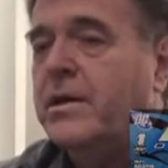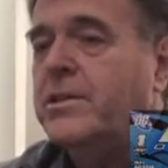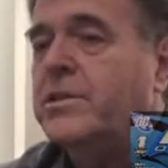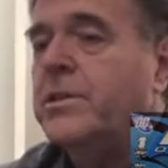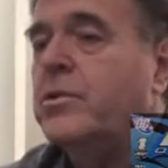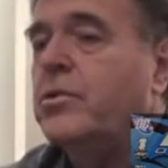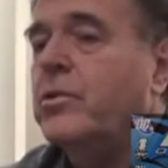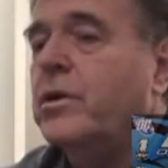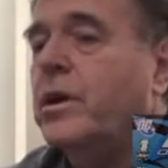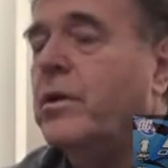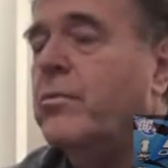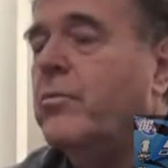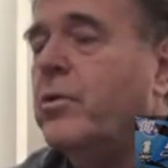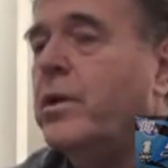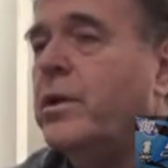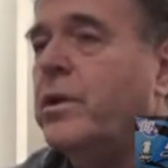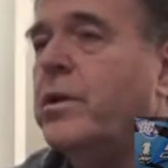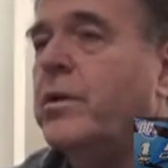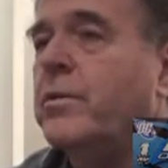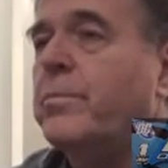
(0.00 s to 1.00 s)
I said, look, I'm
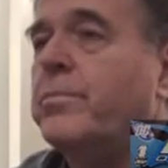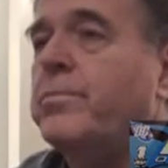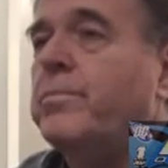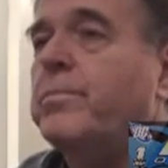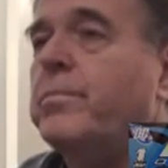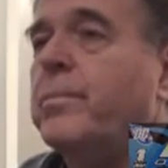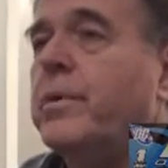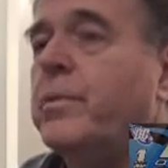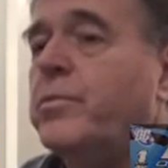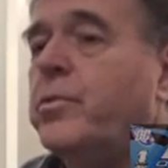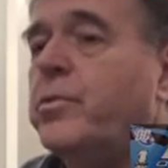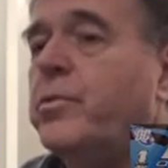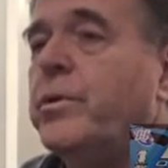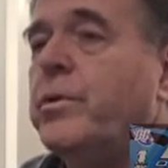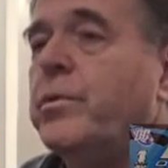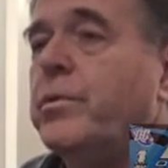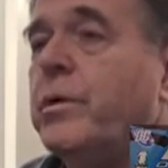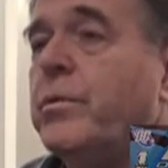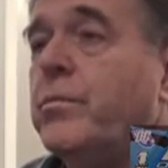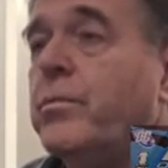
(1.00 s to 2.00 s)
writing
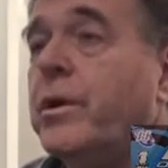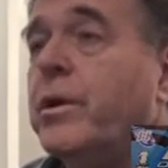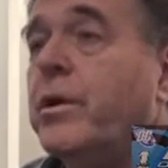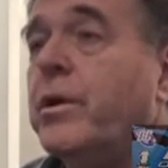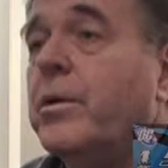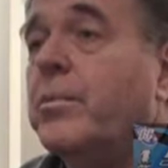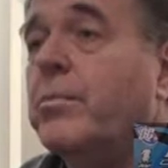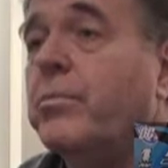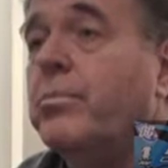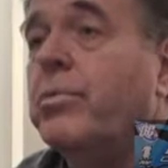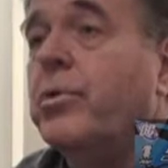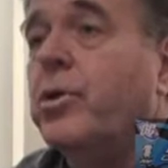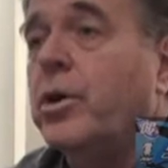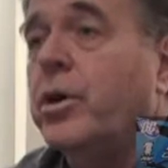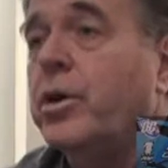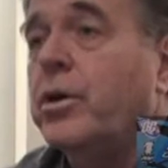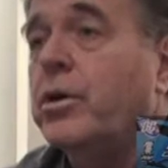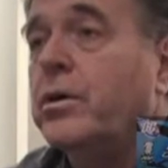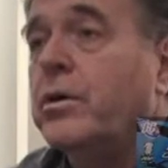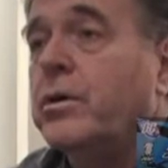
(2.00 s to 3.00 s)
a
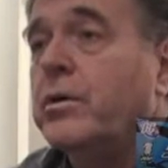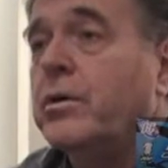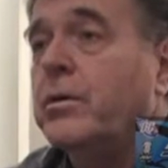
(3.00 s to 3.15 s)
book.